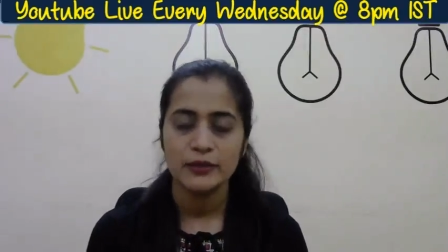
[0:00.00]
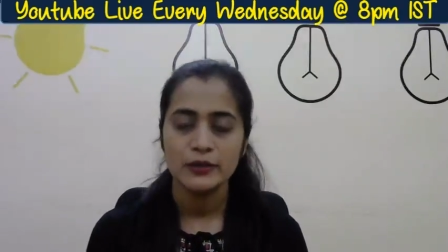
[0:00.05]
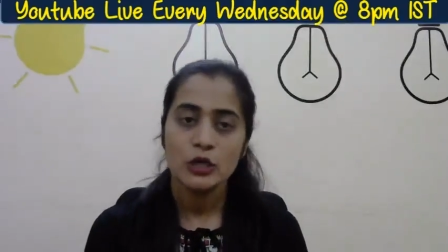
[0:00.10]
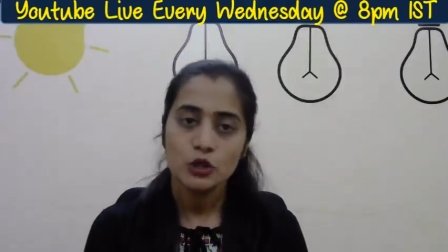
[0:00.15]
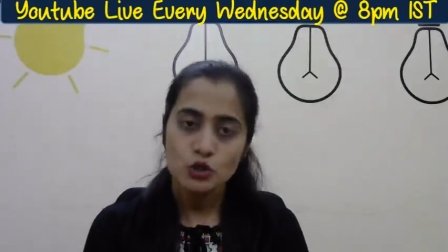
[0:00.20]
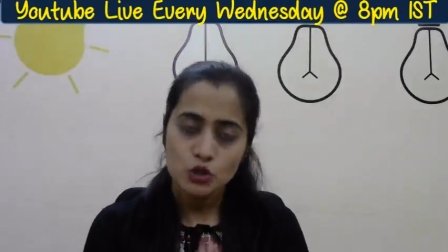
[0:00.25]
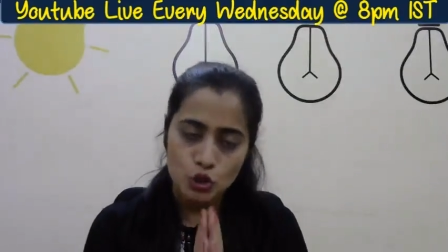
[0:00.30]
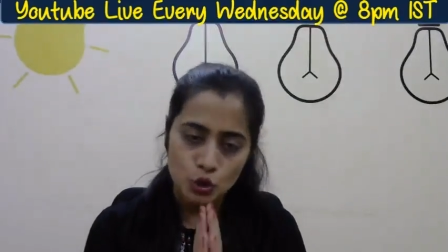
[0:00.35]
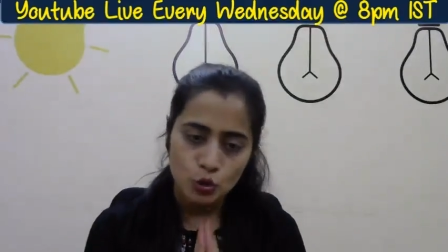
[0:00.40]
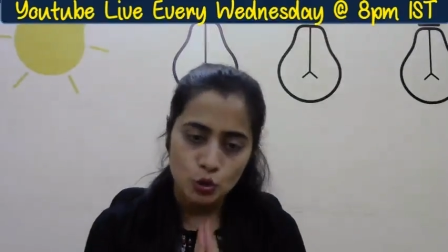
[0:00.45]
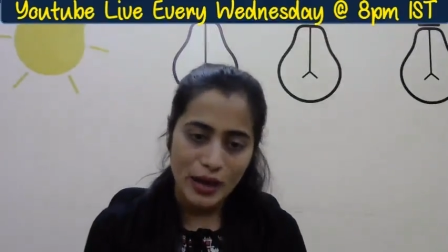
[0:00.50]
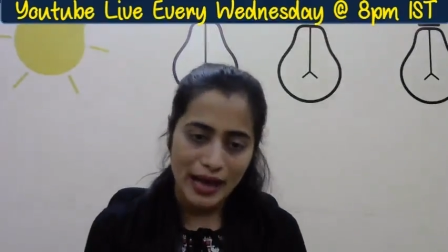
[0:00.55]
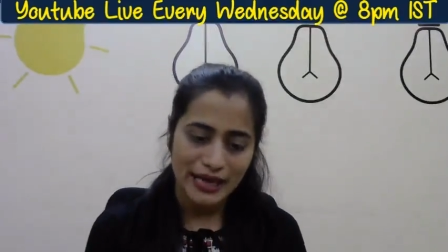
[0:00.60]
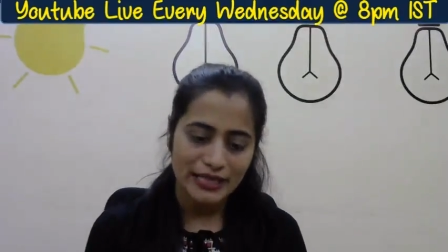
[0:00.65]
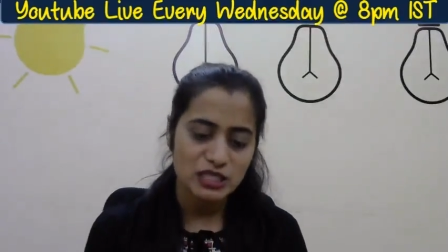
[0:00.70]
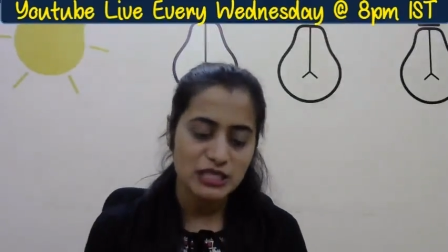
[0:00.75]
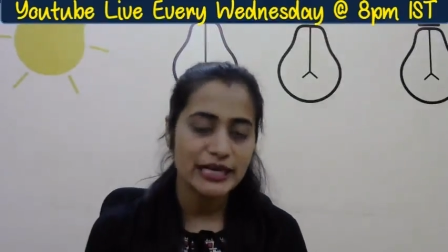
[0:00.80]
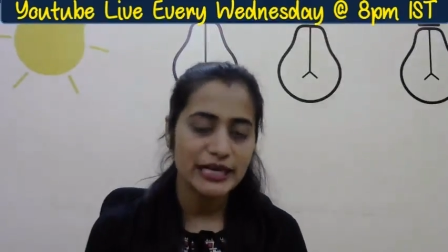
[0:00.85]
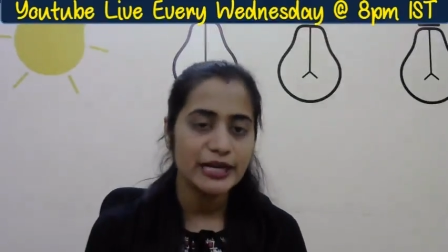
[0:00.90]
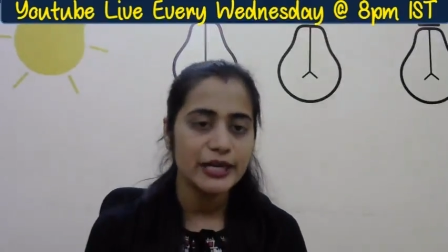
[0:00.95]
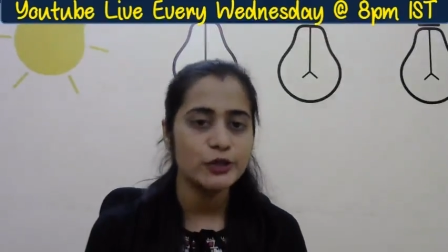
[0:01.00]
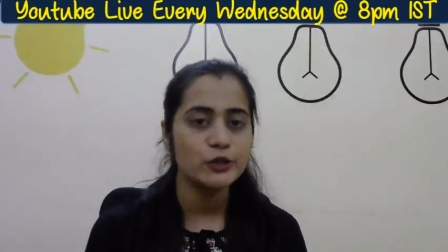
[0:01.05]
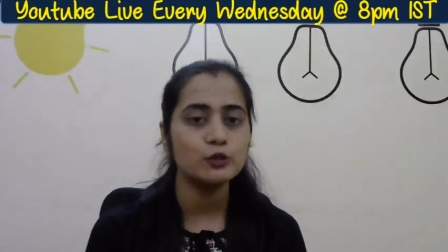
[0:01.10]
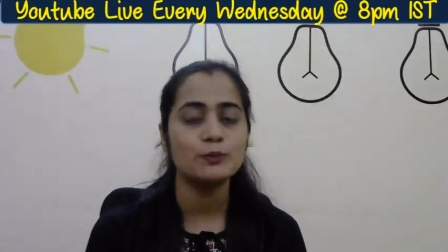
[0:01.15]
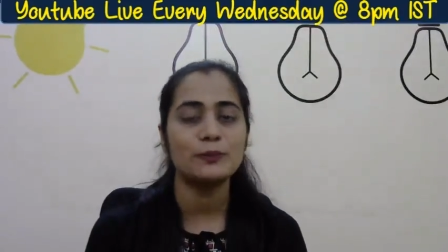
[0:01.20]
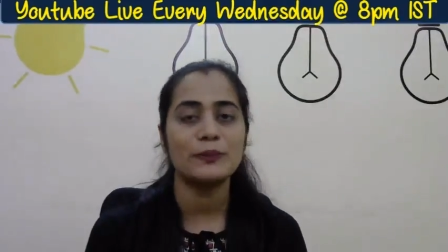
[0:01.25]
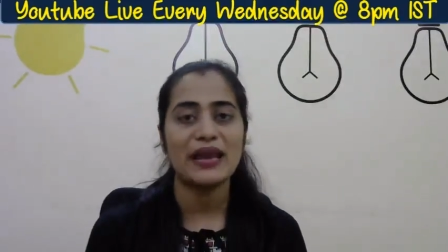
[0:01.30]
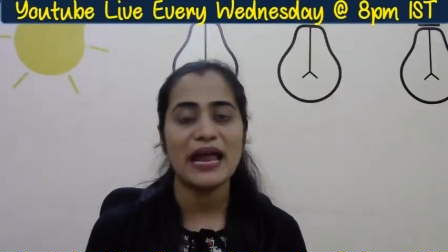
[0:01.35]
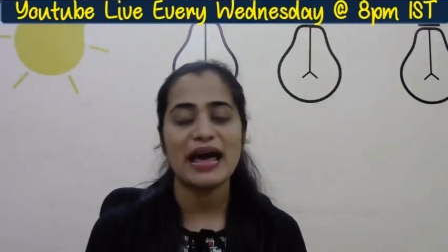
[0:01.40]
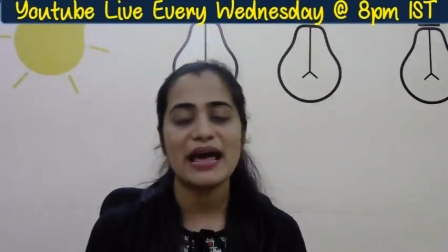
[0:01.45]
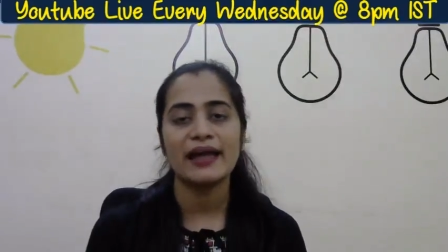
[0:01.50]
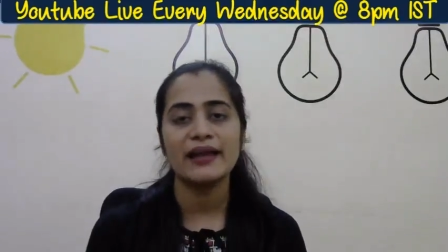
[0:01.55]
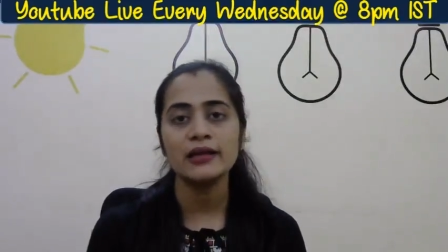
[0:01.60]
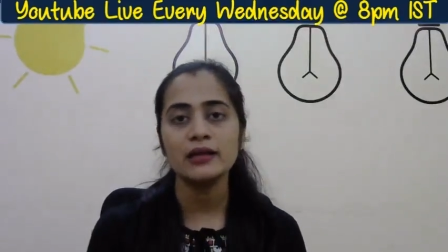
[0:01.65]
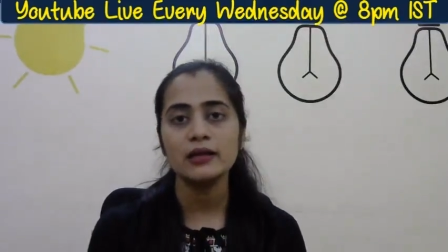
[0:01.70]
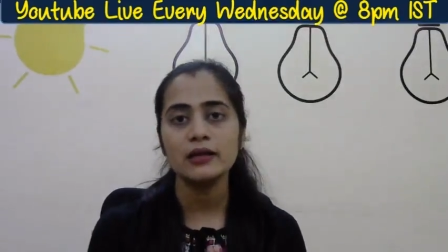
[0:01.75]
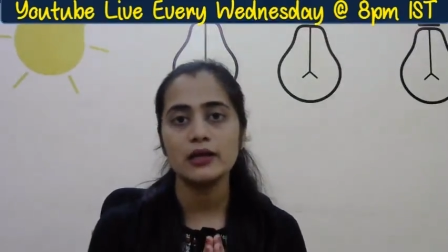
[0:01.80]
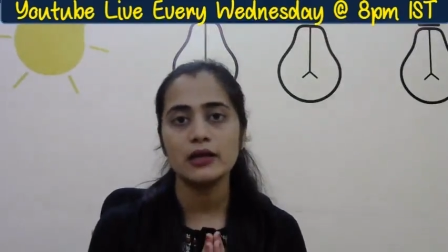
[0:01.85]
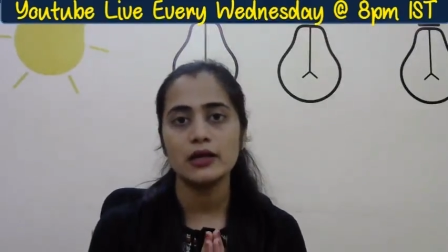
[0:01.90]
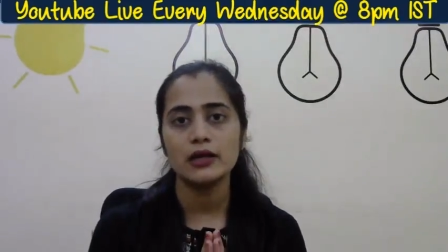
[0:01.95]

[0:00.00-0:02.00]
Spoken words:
So you actually need to plan